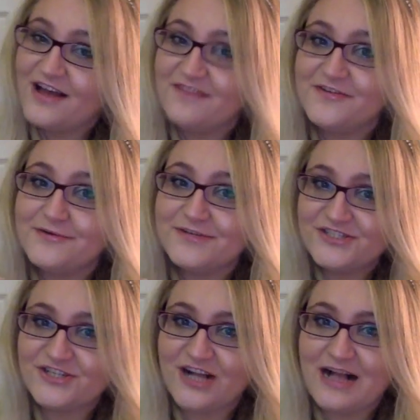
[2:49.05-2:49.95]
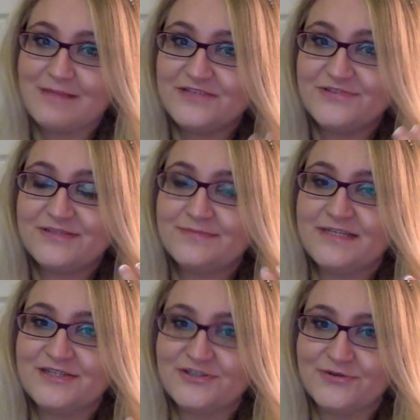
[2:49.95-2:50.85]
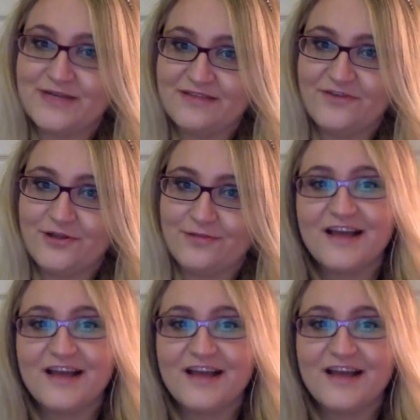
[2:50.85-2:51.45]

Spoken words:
A viewer's job is to simply enjoy the film.